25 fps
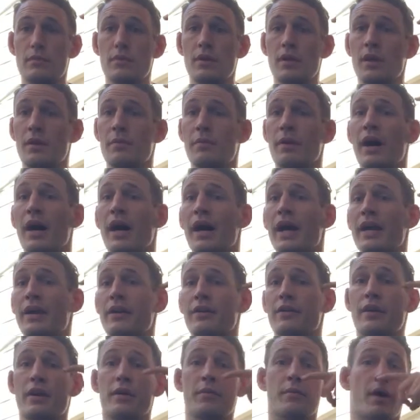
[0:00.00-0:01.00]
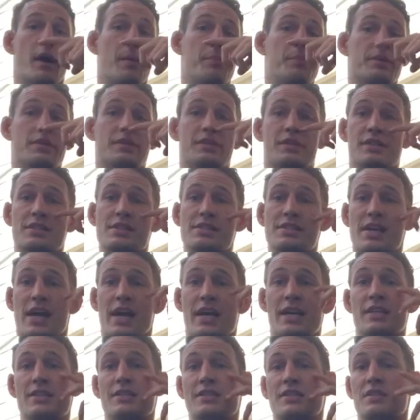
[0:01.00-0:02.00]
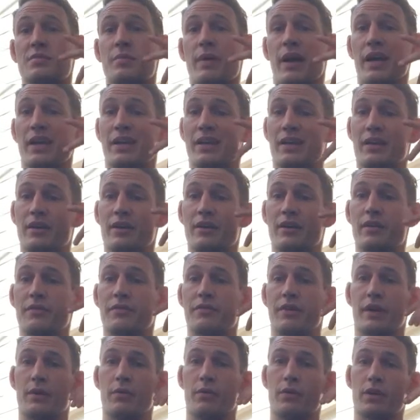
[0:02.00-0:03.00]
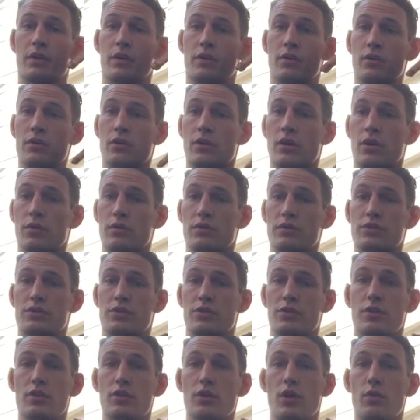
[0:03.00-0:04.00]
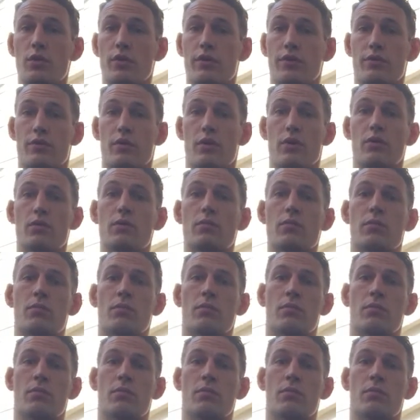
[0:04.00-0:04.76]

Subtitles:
I'm higher, I'm up into the sinuses back here. If I want to go lower into the lower throat.